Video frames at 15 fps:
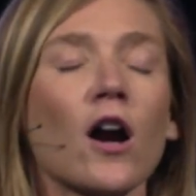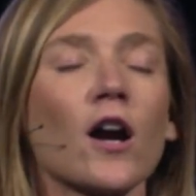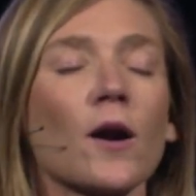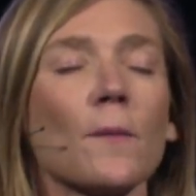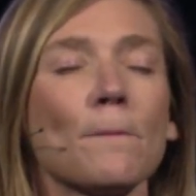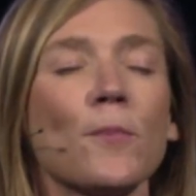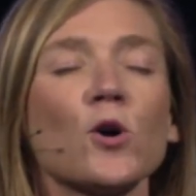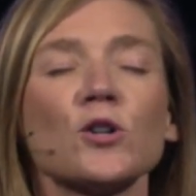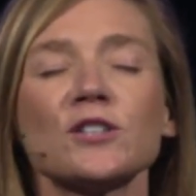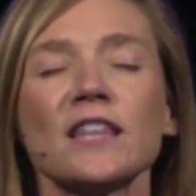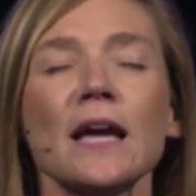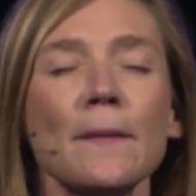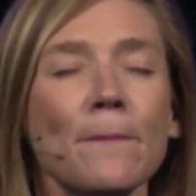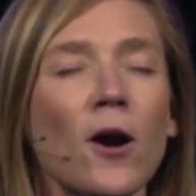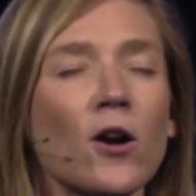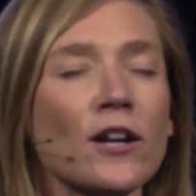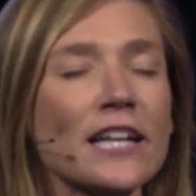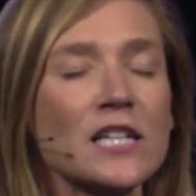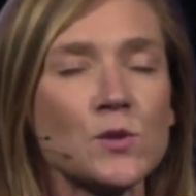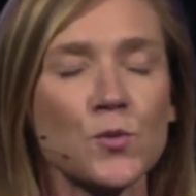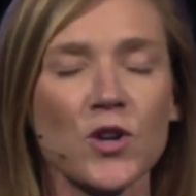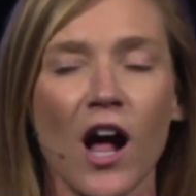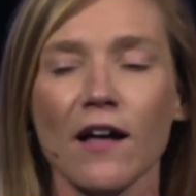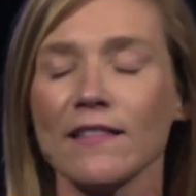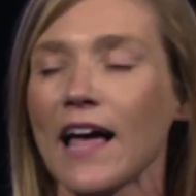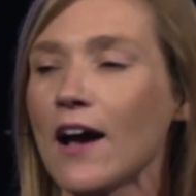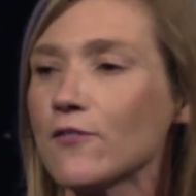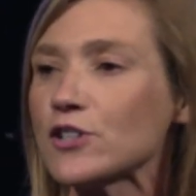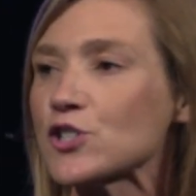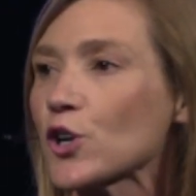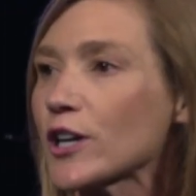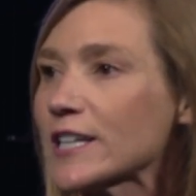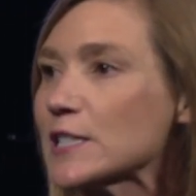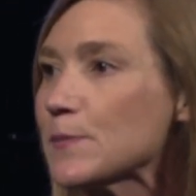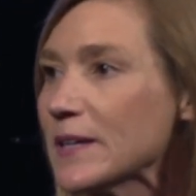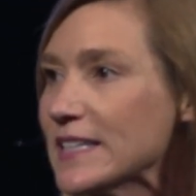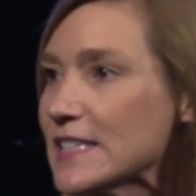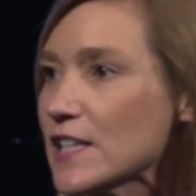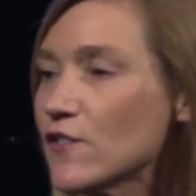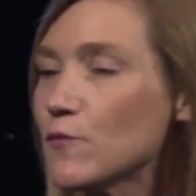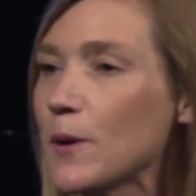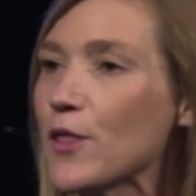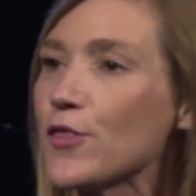Our birthday parties were not lavish or expensive,